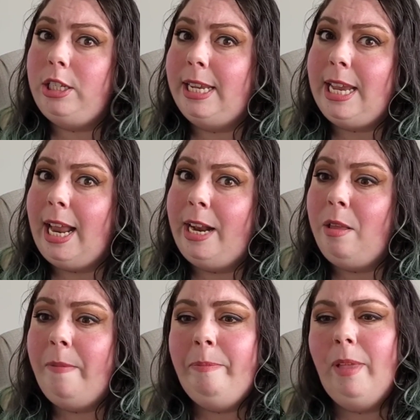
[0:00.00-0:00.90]
ticket
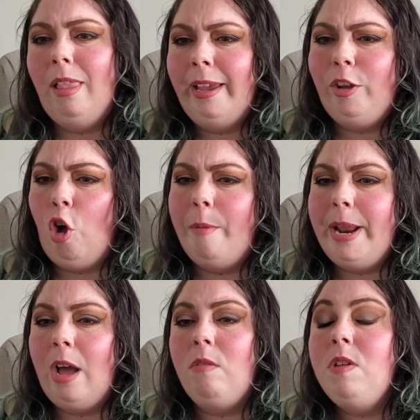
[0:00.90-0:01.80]
item? Like, calm
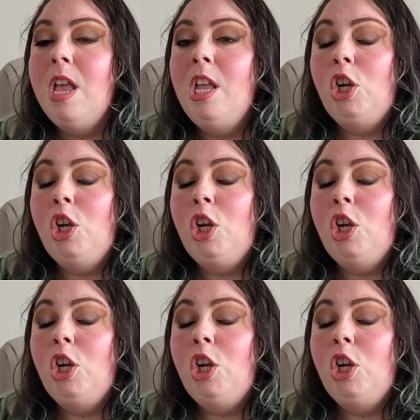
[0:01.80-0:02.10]
down.